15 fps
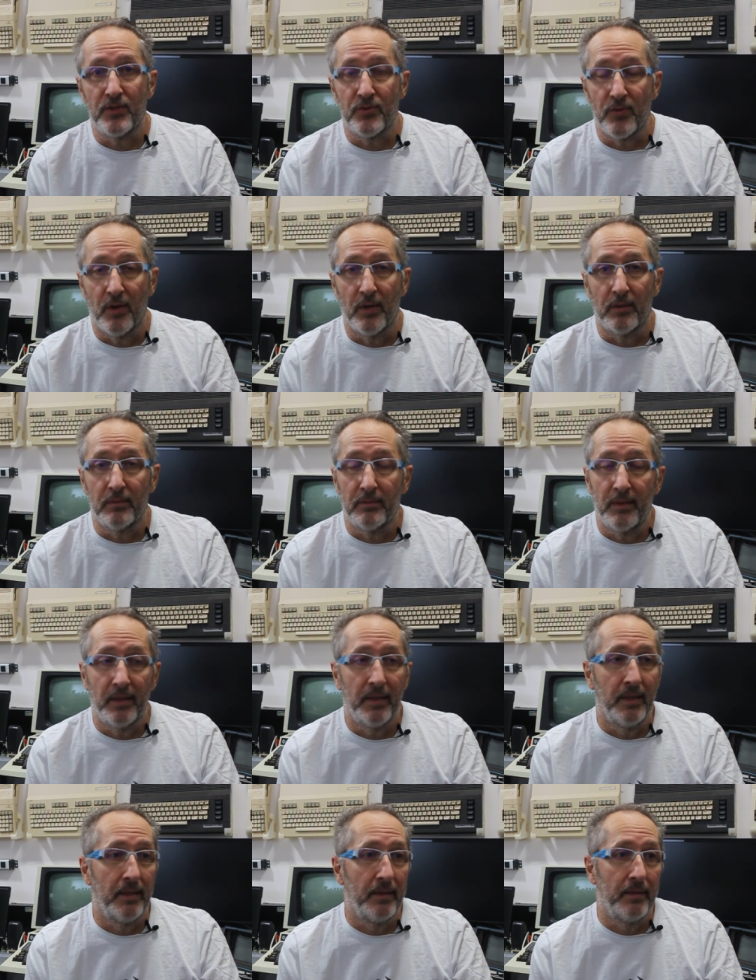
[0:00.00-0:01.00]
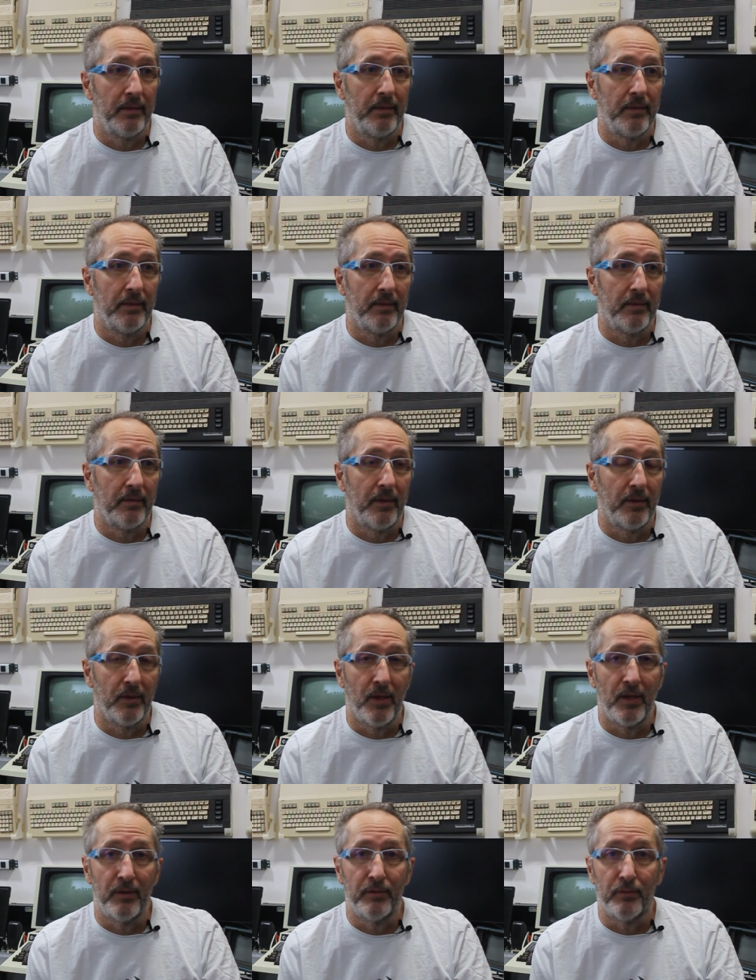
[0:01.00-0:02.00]
strong, and a
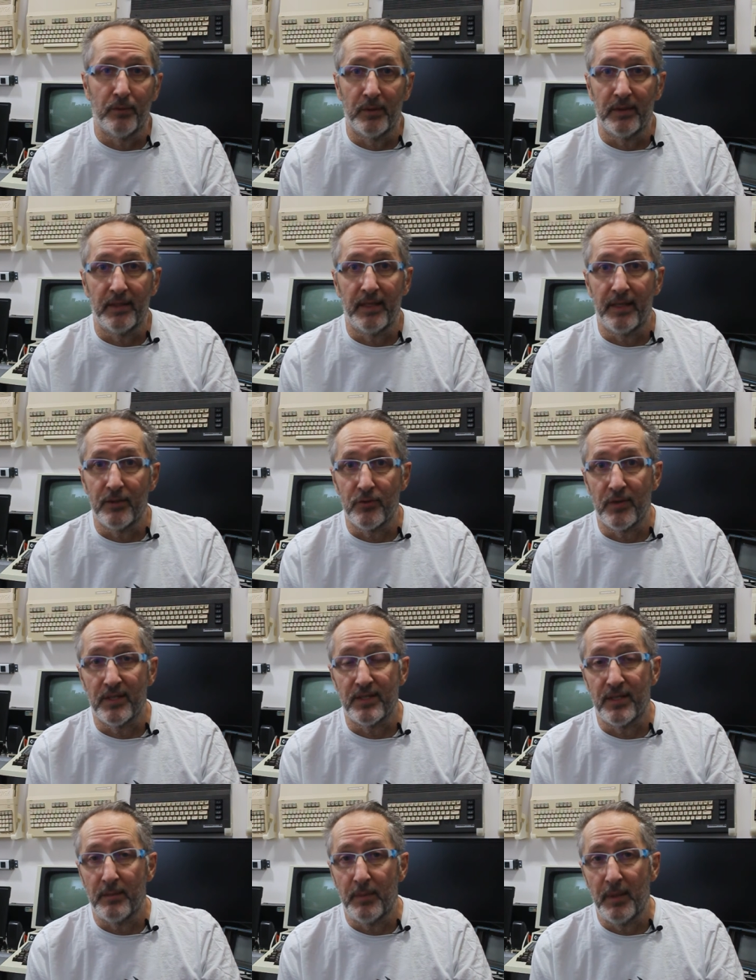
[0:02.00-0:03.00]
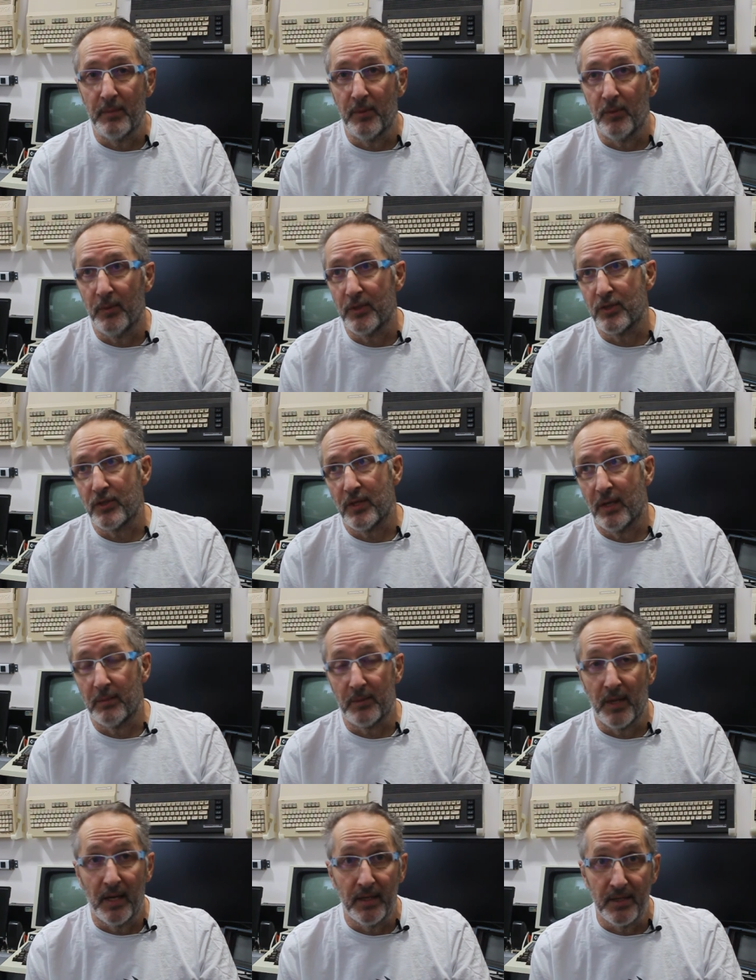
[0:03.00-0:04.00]
lot of really interested people, which I'm
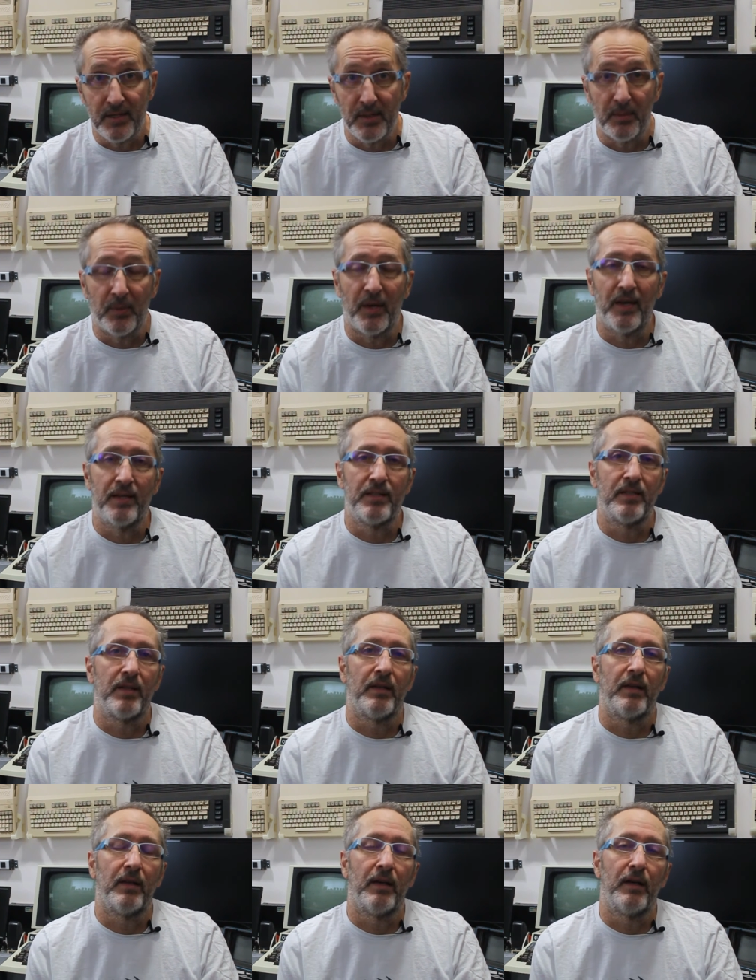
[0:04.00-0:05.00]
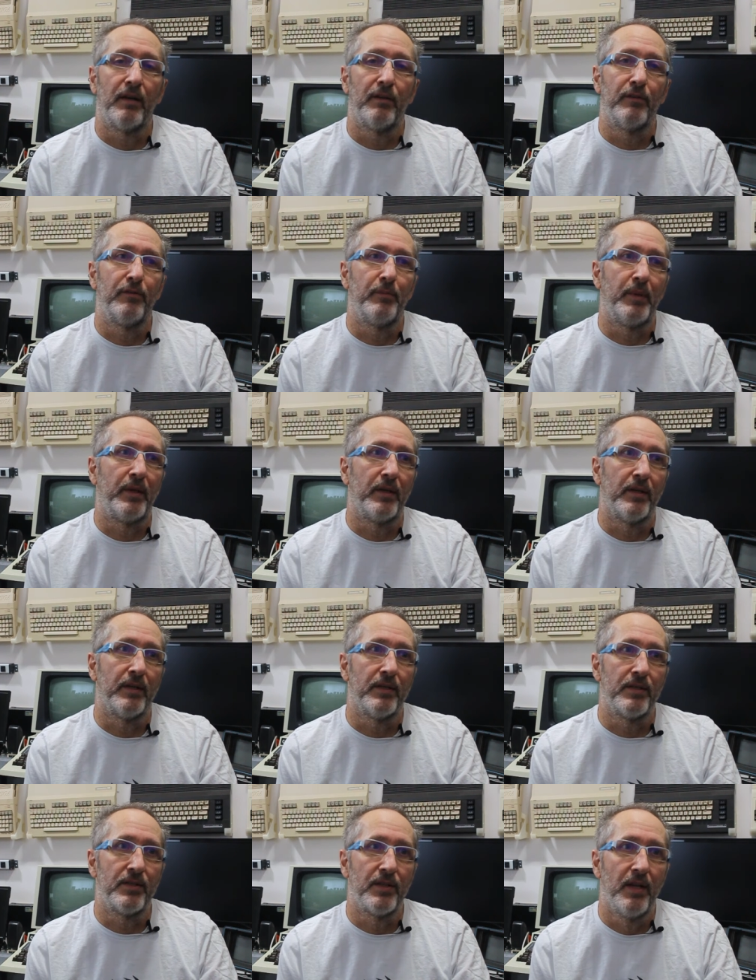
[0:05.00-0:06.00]
kind of surprised of
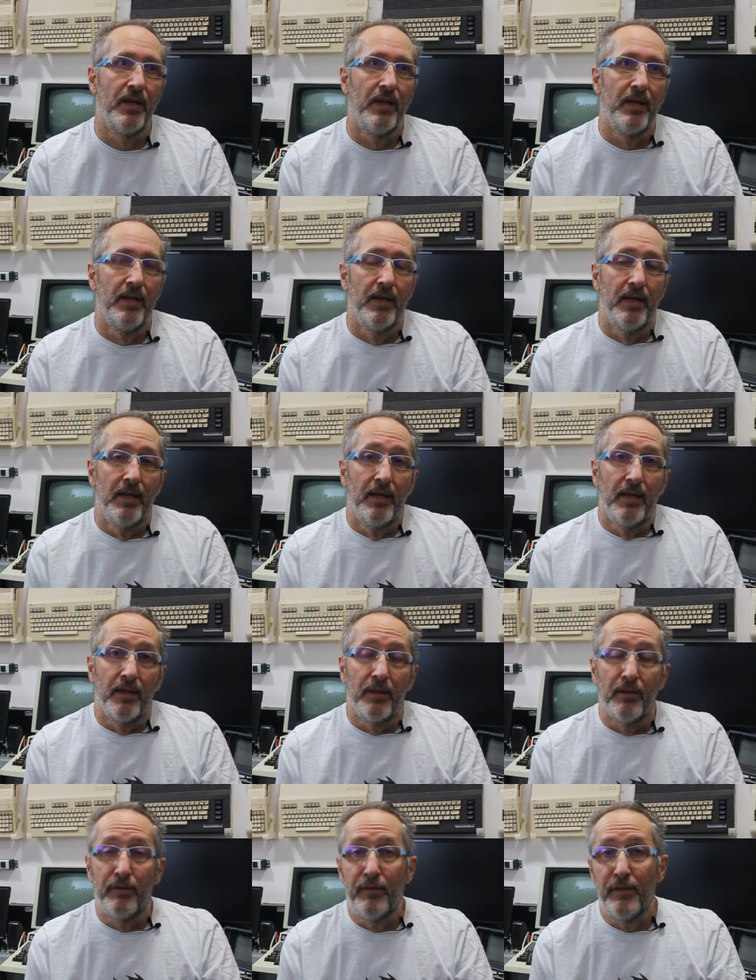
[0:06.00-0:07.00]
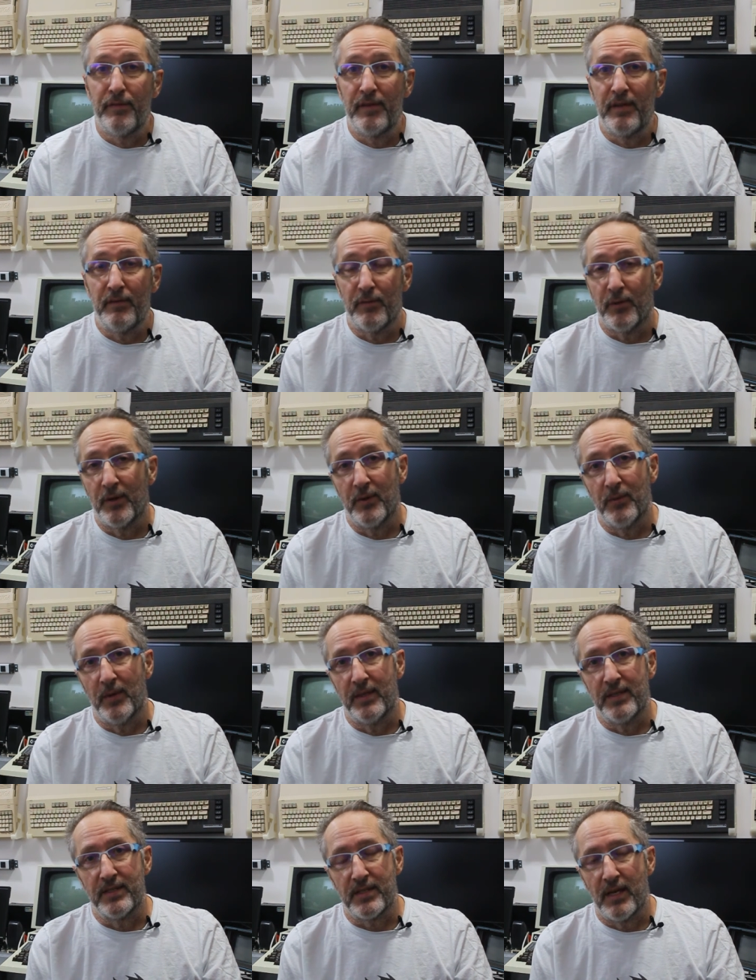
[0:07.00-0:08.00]
because the
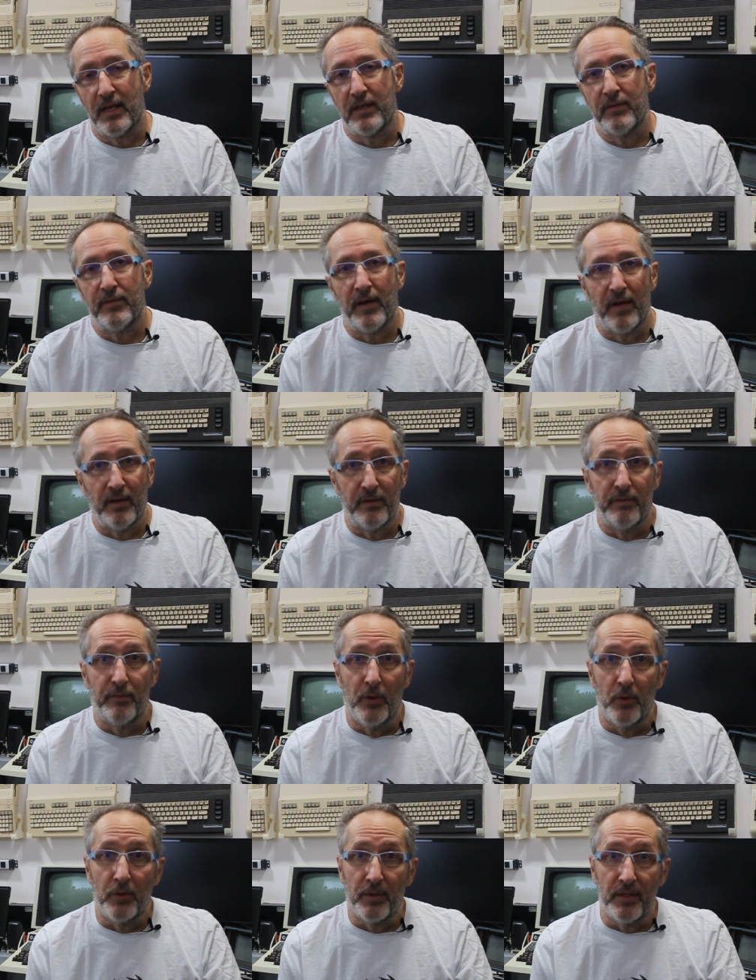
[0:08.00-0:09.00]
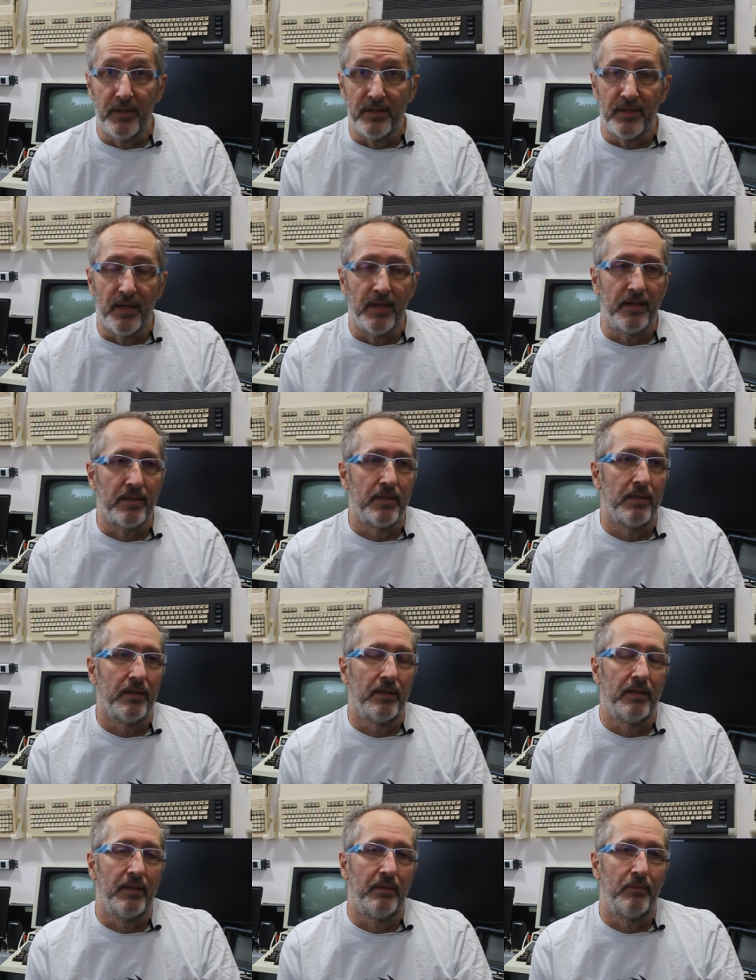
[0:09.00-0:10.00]
1541 is kind of out of vogue these days,
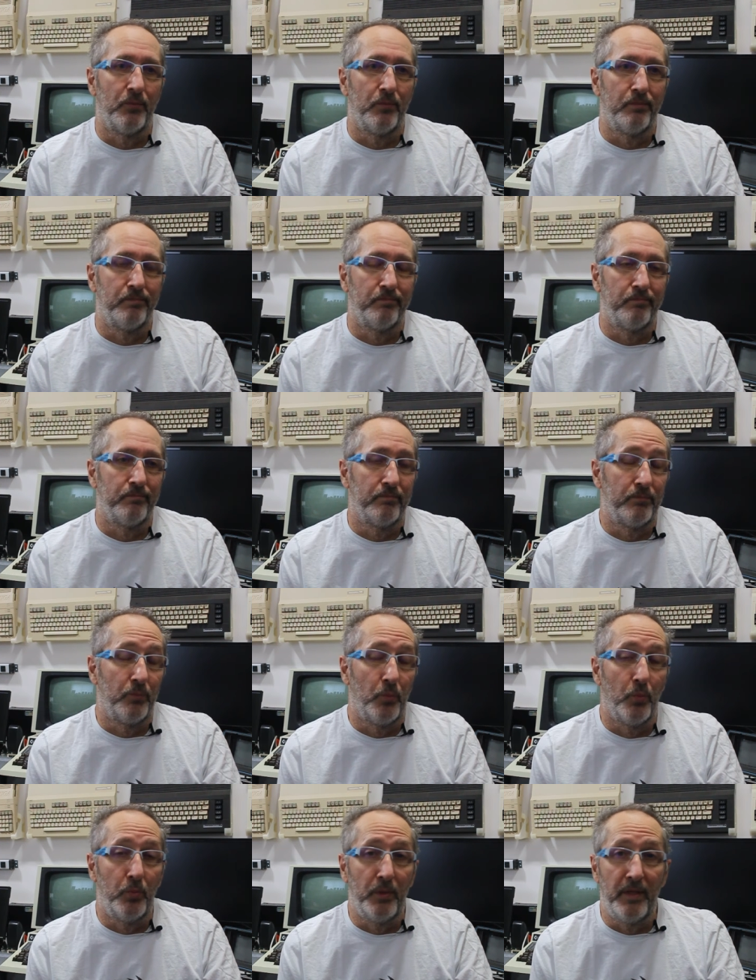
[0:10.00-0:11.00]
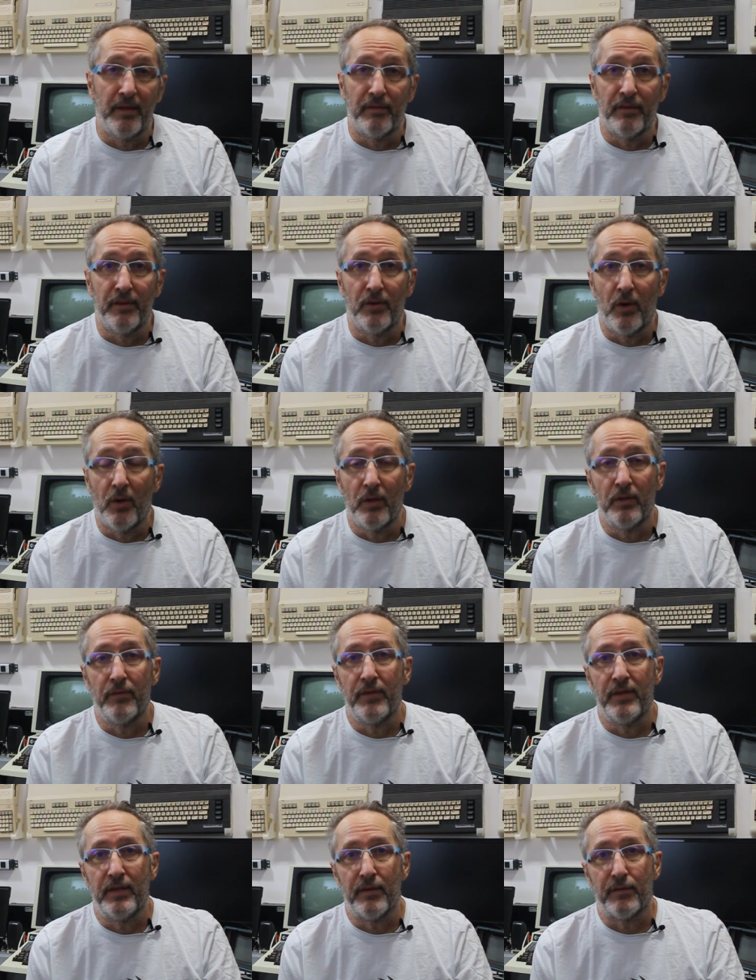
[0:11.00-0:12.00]
given all of
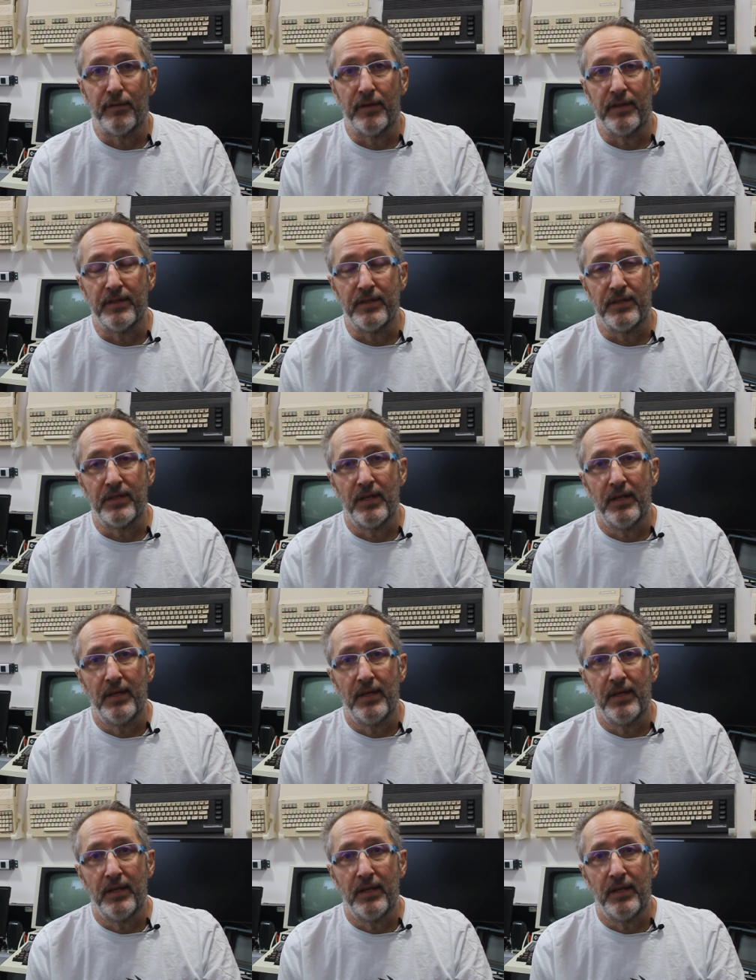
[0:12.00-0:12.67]
the different